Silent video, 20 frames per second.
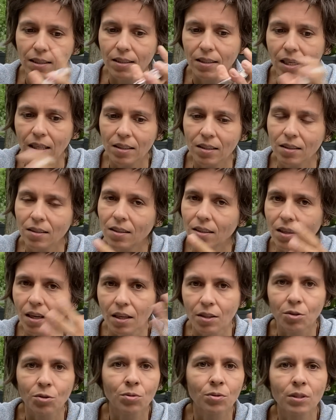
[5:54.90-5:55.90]
that's the thing, I
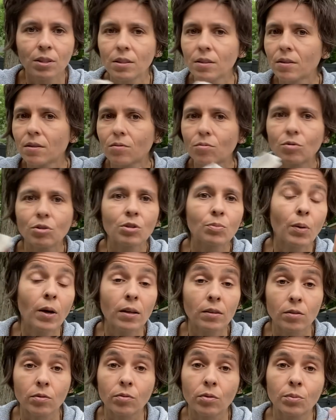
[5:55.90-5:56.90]
don't see the
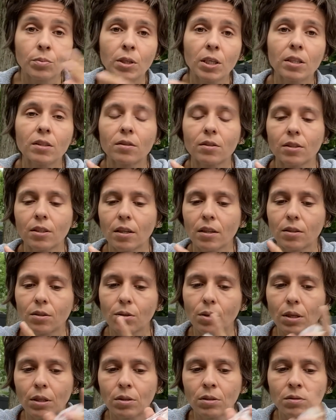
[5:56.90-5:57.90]
response from the other side, so
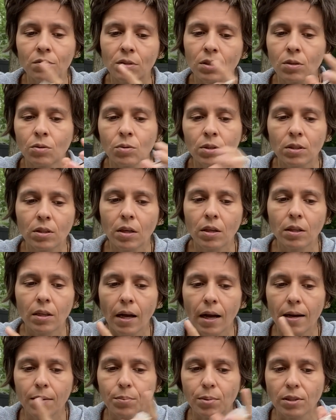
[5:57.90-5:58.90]
I don't even know what the hell
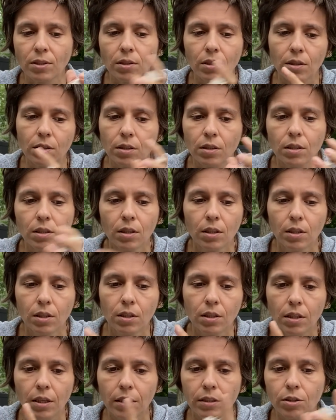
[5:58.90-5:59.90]
happened here.
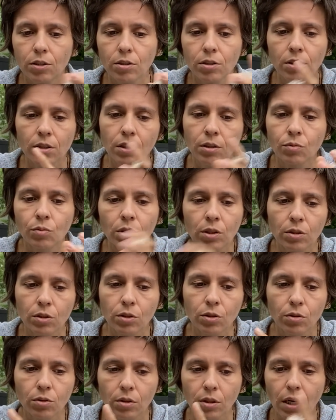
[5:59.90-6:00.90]
I just see where
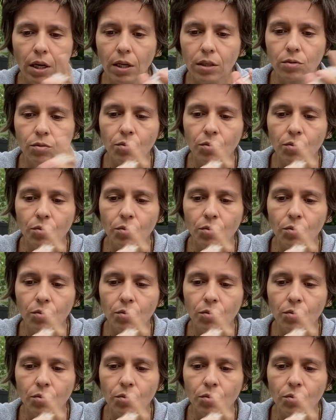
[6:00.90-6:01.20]
you're at